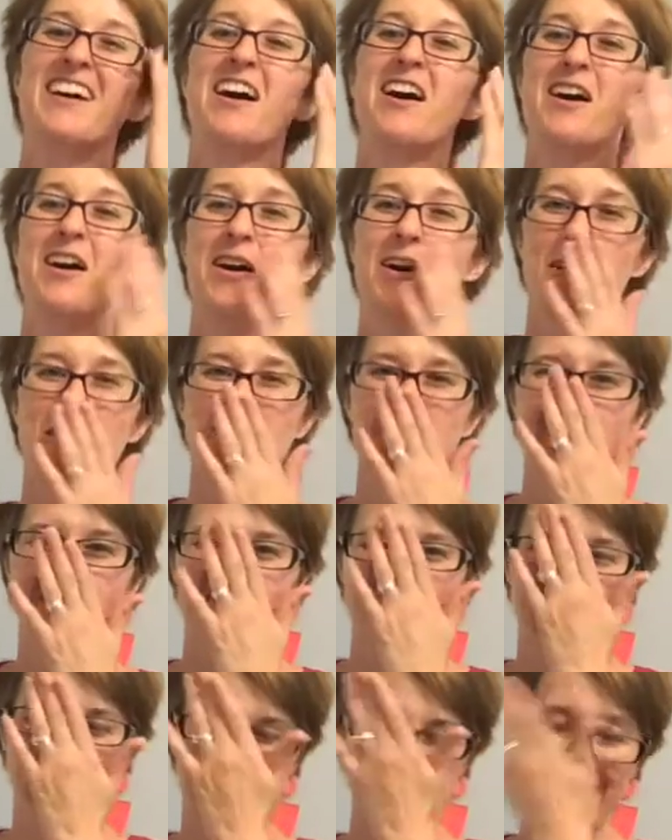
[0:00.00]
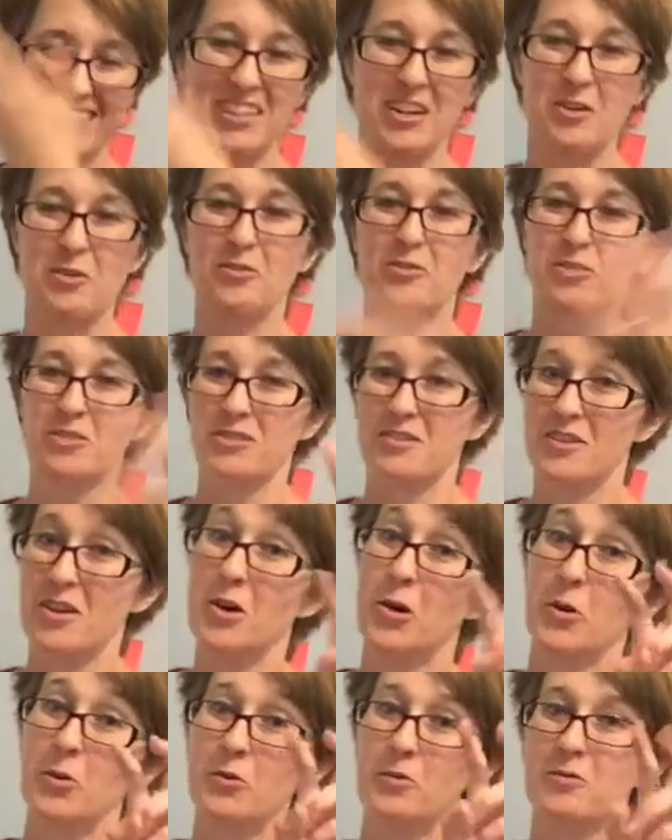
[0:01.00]
um, not, you know, just
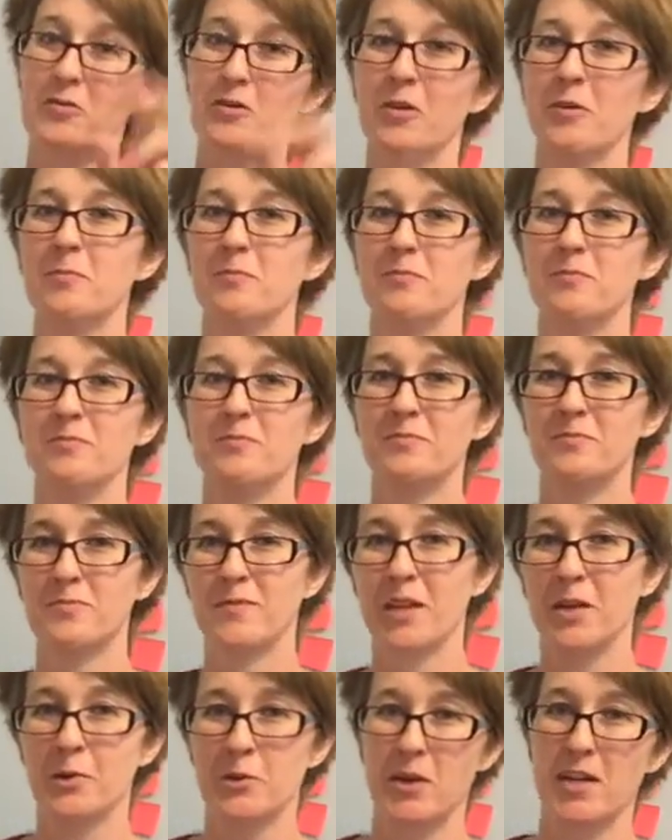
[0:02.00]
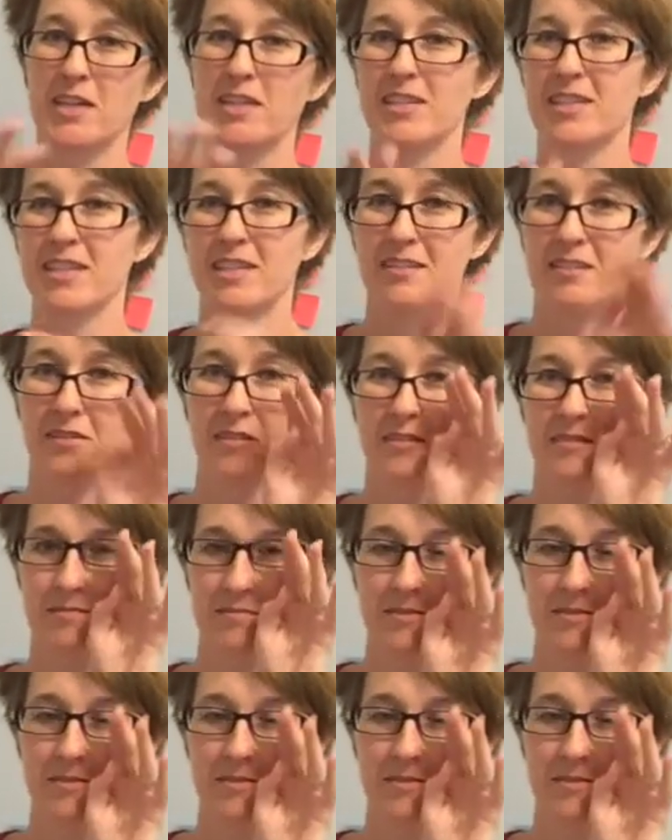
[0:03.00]
know from interacting uh,